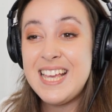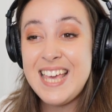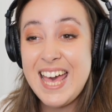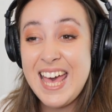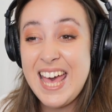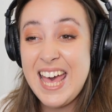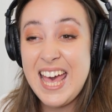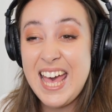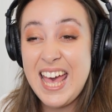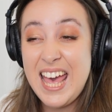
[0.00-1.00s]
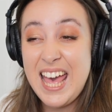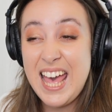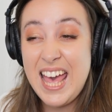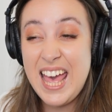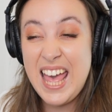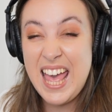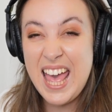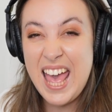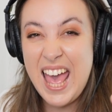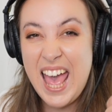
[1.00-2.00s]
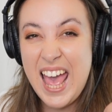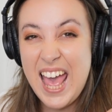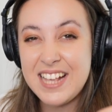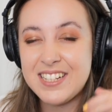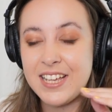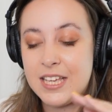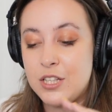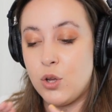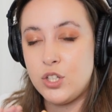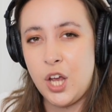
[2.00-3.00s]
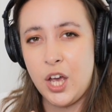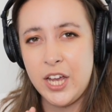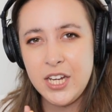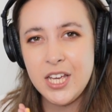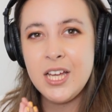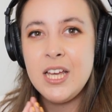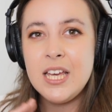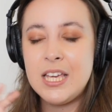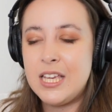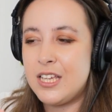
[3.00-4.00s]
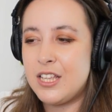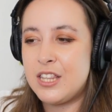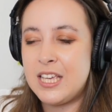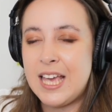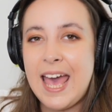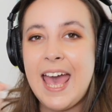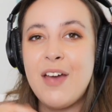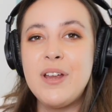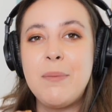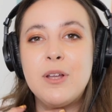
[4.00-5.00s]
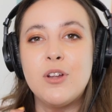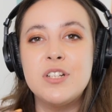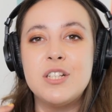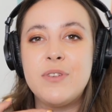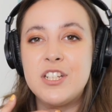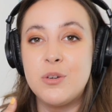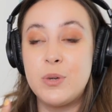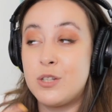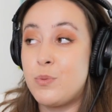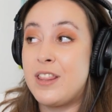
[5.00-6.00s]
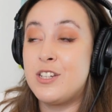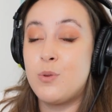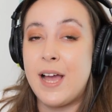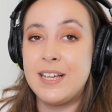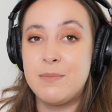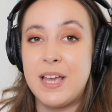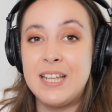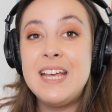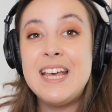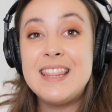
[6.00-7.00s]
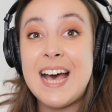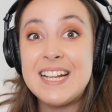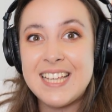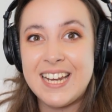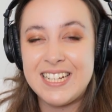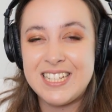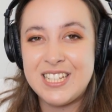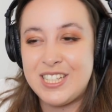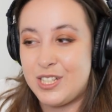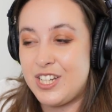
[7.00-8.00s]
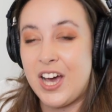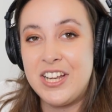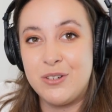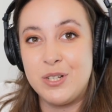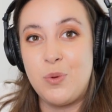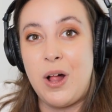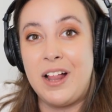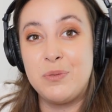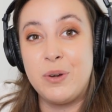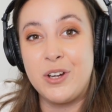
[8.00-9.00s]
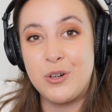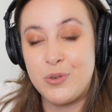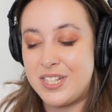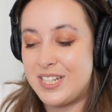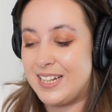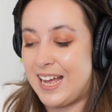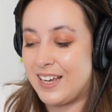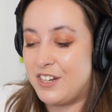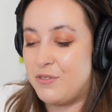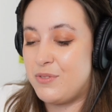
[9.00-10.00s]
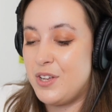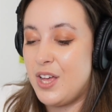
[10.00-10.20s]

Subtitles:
Yeah, it's like he got tinier. The area epiglottis sphincter, which is where the twang is made, that's getting tighter as well, as we're increasing that kind of,